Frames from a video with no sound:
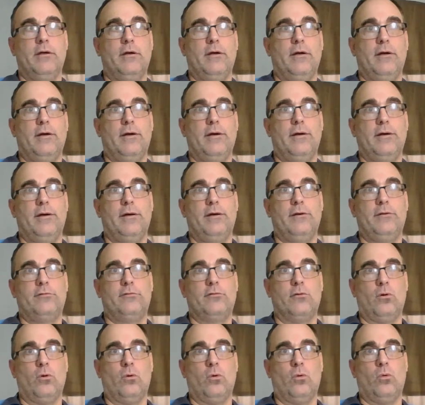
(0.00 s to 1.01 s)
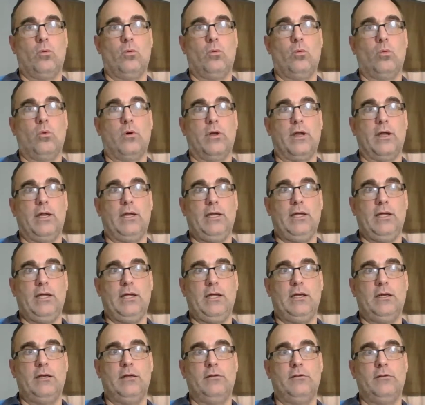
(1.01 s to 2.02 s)
Uh, so what I
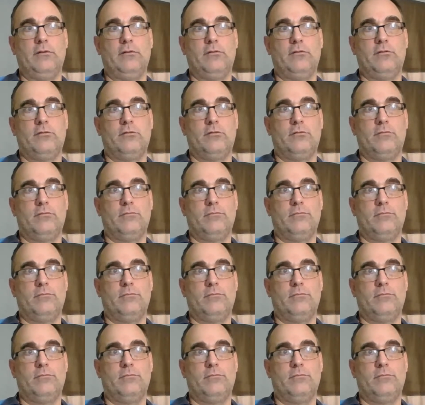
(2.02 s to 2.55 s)
need is